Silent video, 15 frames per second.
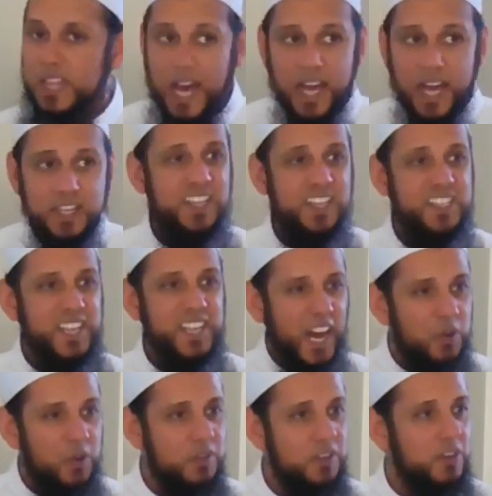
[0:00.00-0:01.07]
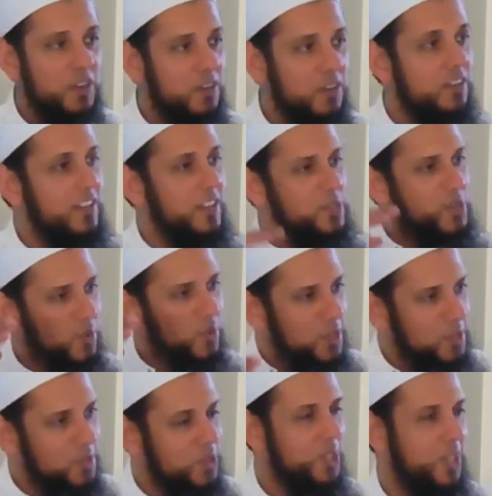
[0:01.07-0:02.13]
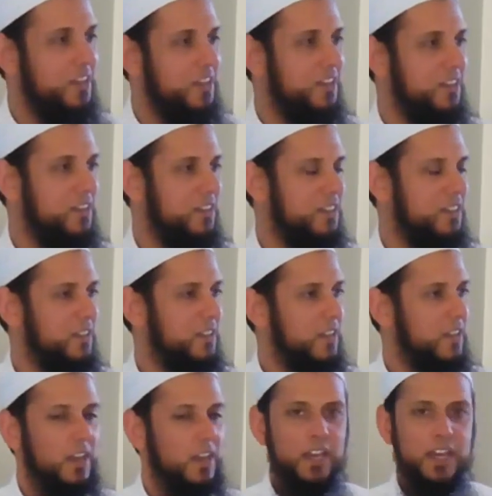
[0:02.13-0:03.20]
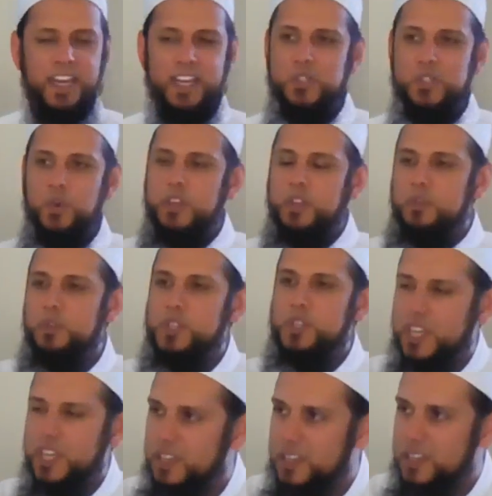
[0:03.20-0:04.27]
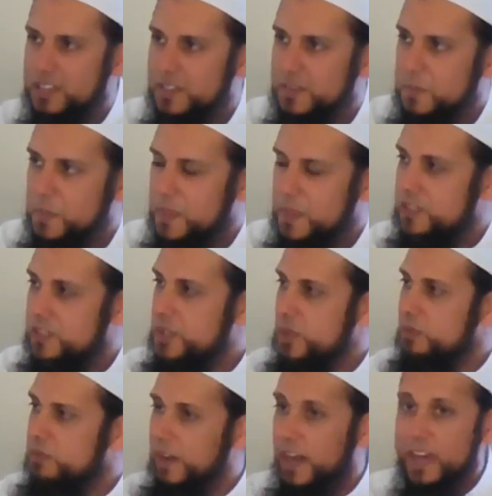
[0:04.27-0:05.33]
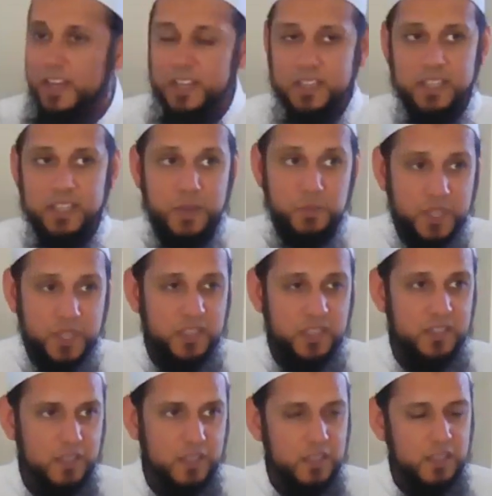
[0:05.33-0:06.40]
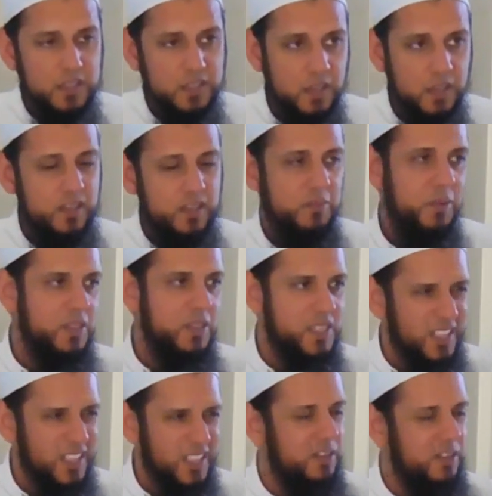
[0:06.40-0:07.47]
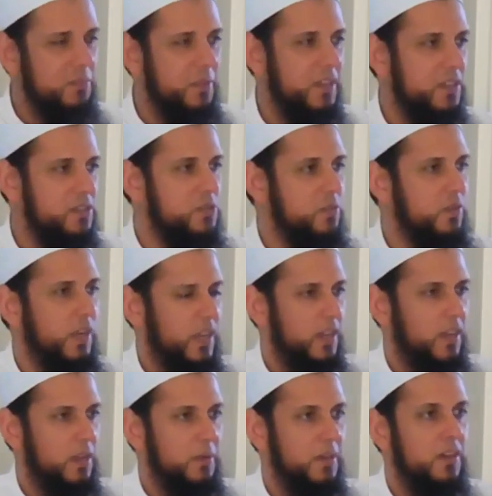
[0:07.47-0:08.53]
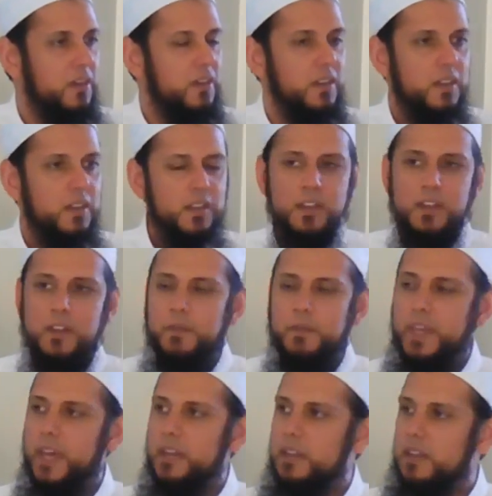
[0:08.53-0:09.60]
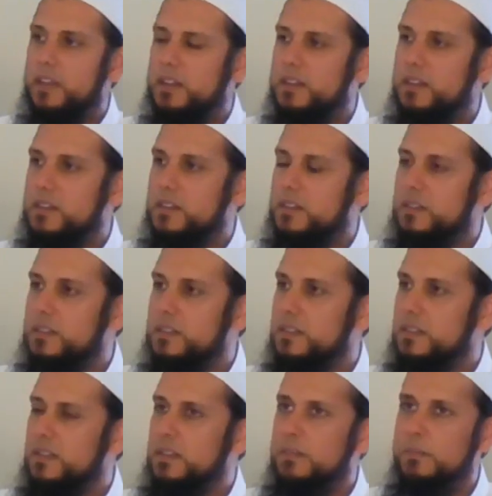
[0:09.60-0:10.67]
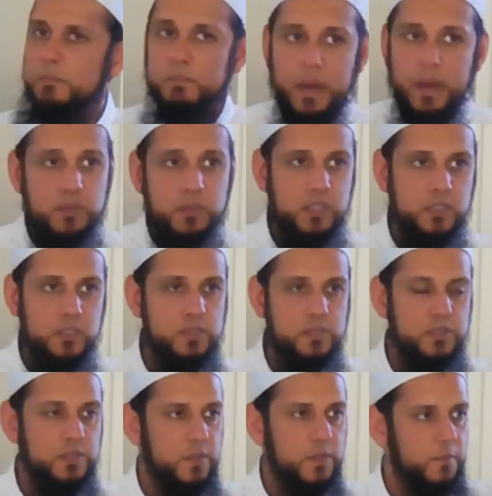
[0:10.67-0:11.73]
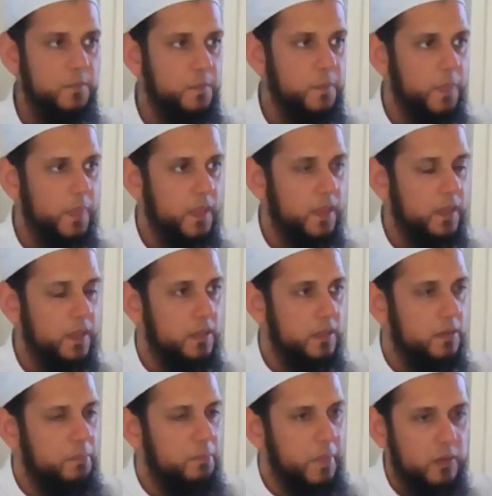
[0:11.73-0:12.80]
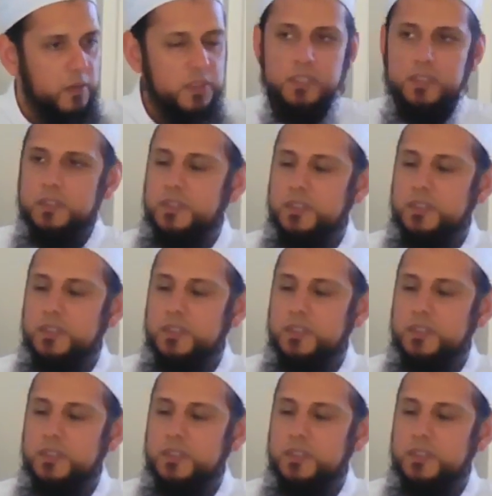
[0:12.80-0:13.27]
That is how the earth is going to shake. It's going to shake so violently, and we talked about this a little bit in Surah An-Naba, that mountains, no